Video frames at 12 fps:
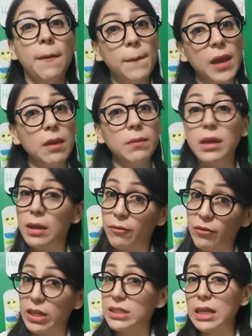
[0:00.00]
Maybe,
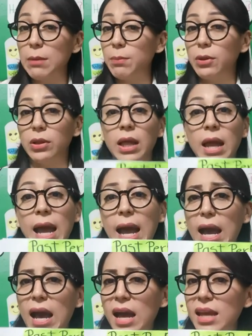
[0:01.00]
for example,
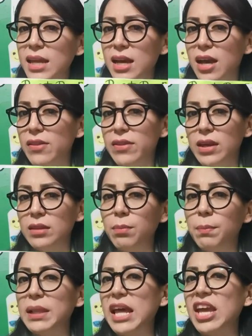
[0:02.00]
I hadn't
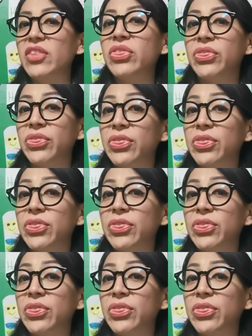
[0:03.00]
played